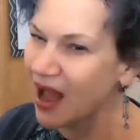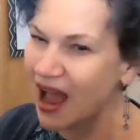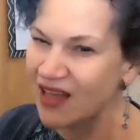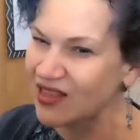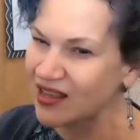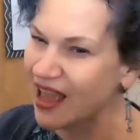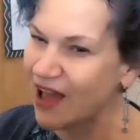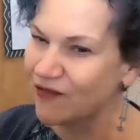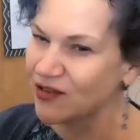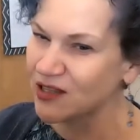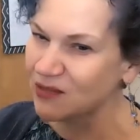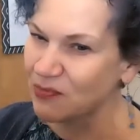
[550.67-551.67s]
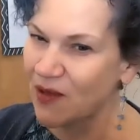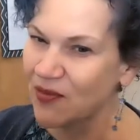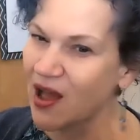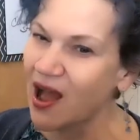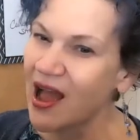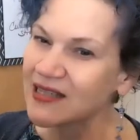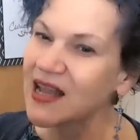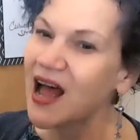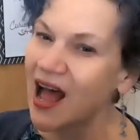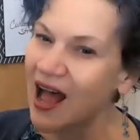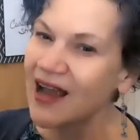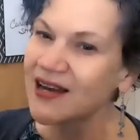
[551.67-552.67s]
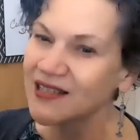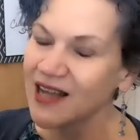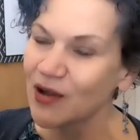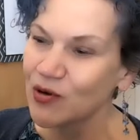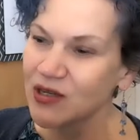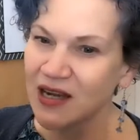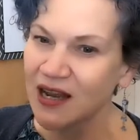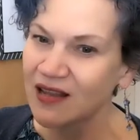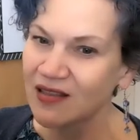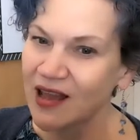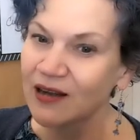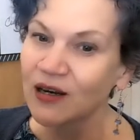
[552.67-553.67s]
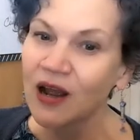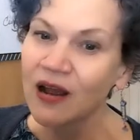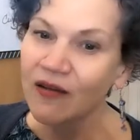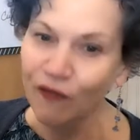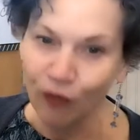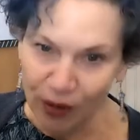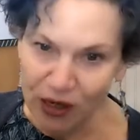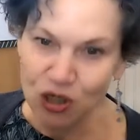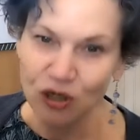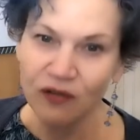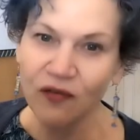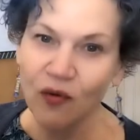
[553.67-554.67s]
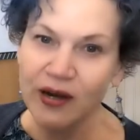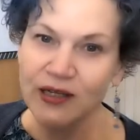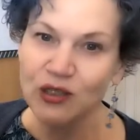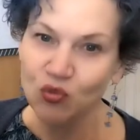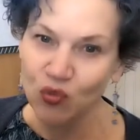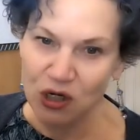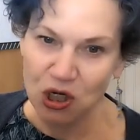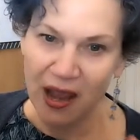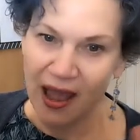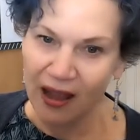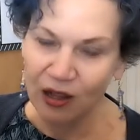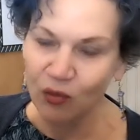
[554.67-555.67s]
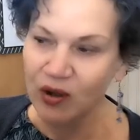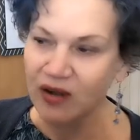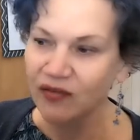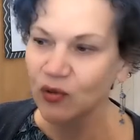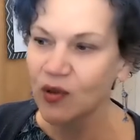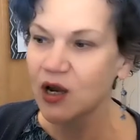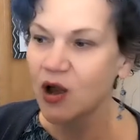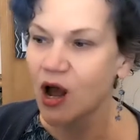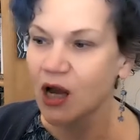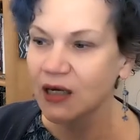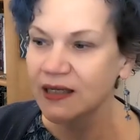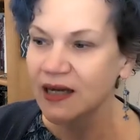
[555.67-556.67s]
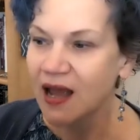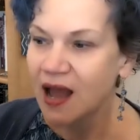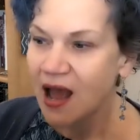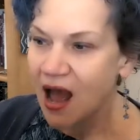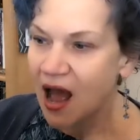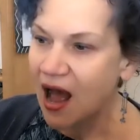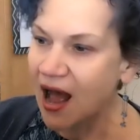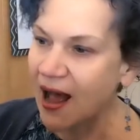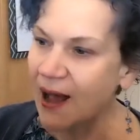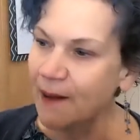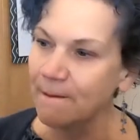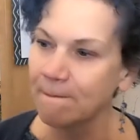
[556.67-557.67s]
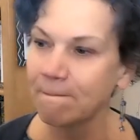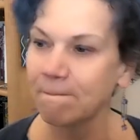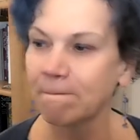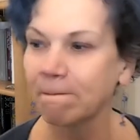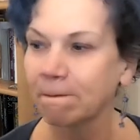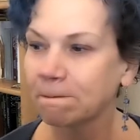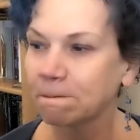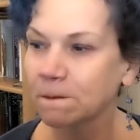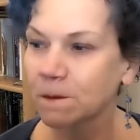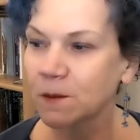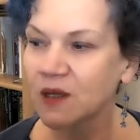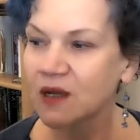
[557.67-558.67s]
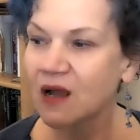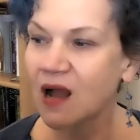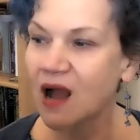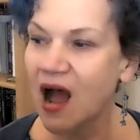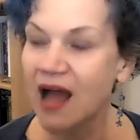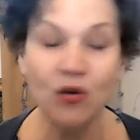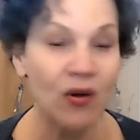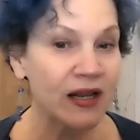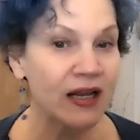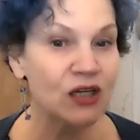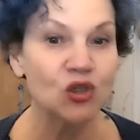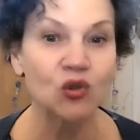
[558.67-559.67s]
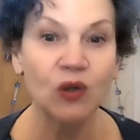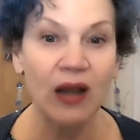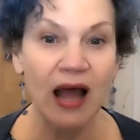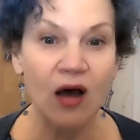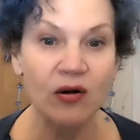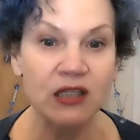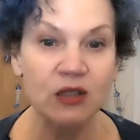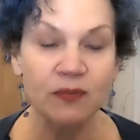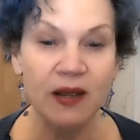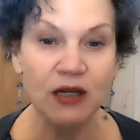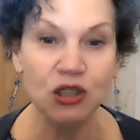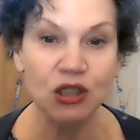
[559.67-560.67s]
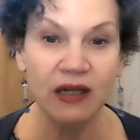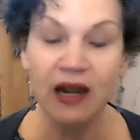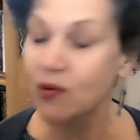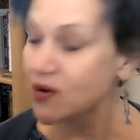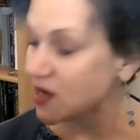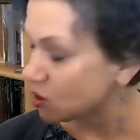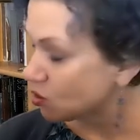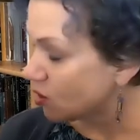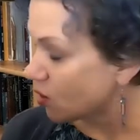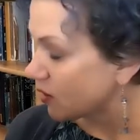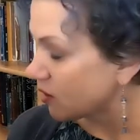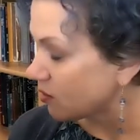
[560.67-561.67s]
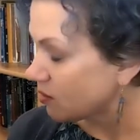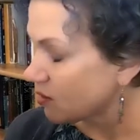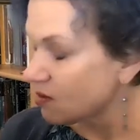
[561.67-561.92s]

I think F is about as high as I would take that pharyngeal voice, witch cackle, whatever you want to call it. I don't want to get too loud, especially. I don't want to take it too low either.